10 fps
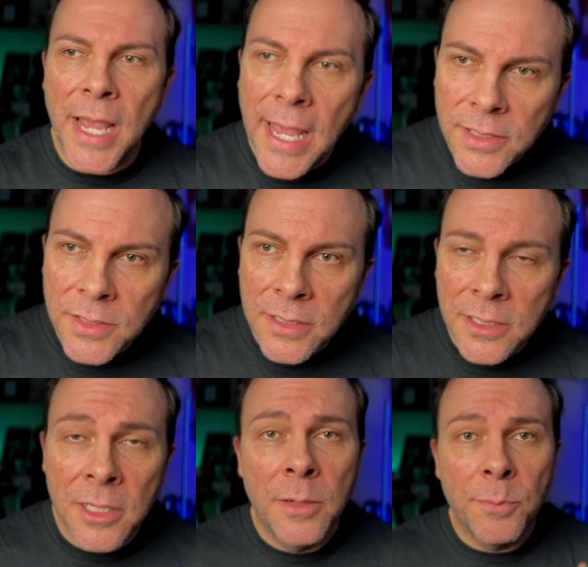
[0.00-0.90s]

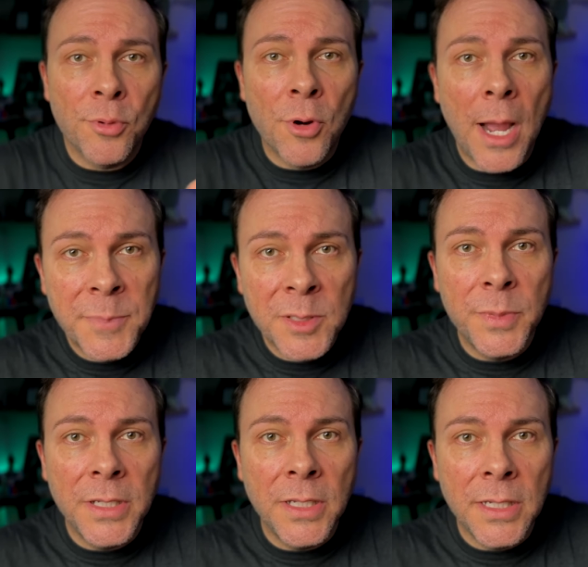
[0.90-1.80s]
exits, props
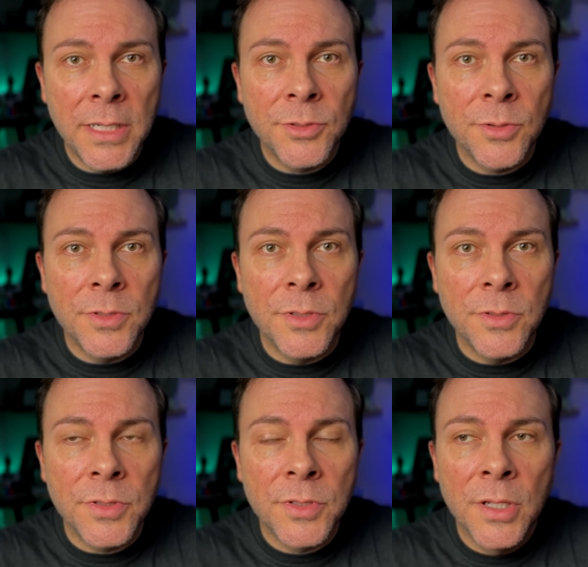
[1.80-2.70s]
being
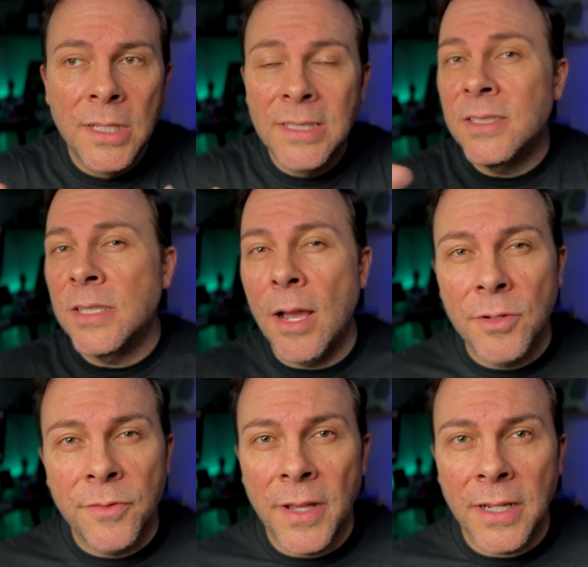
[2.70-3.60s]
introduced,
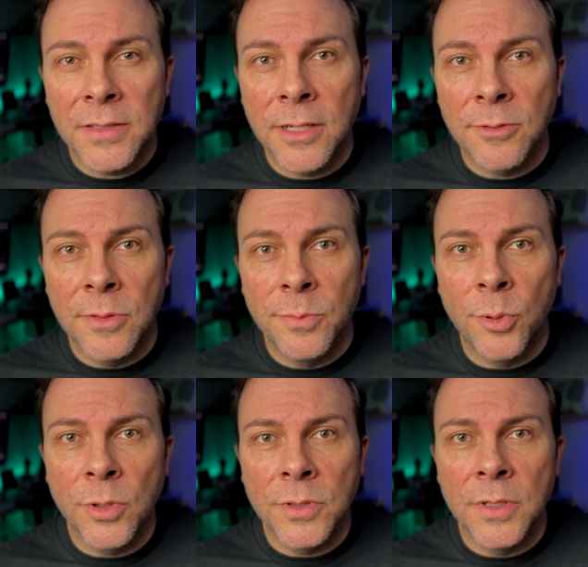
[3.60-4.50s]
sound effects that are
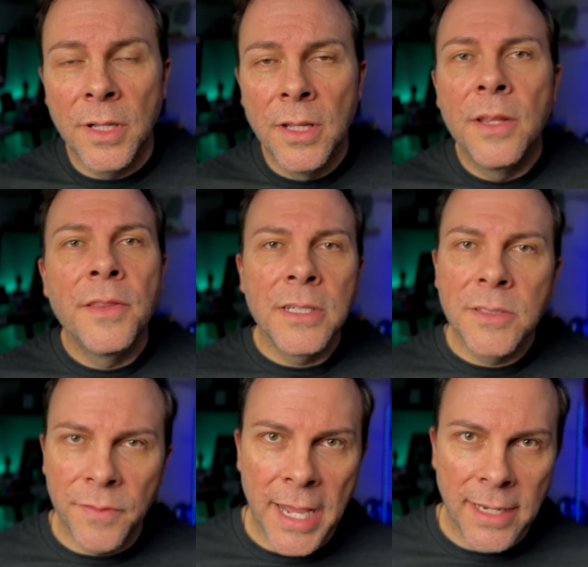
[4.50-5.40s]
important, things
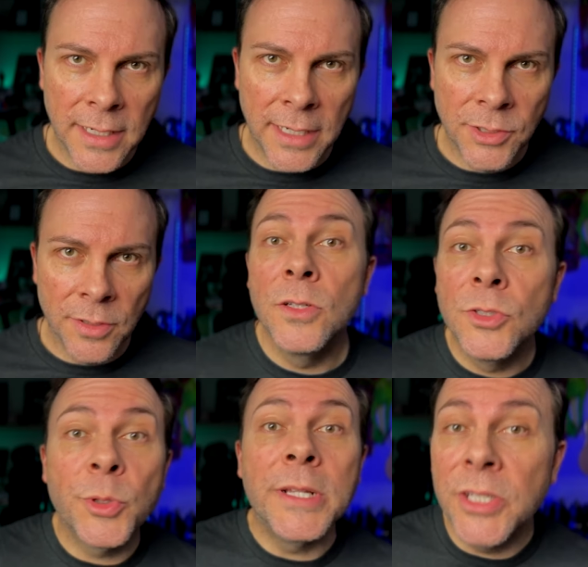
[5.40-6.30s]
of that nature,
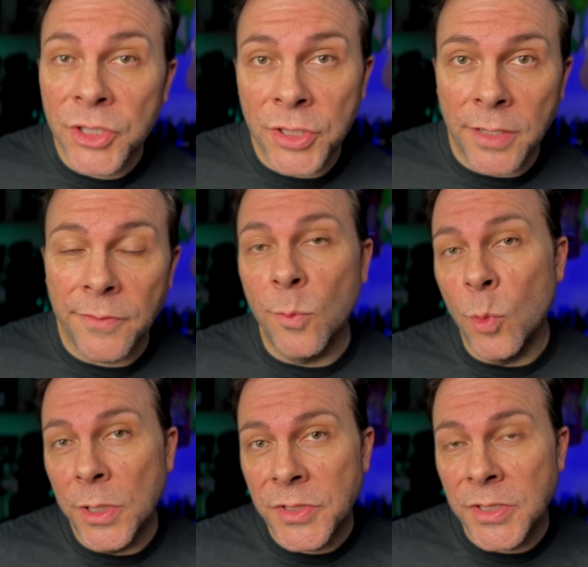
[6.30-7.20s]
transitioning from
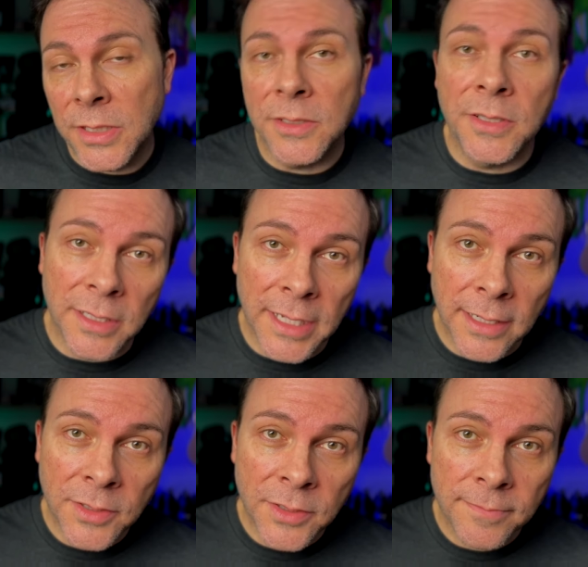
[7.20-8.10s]
one scene to the next.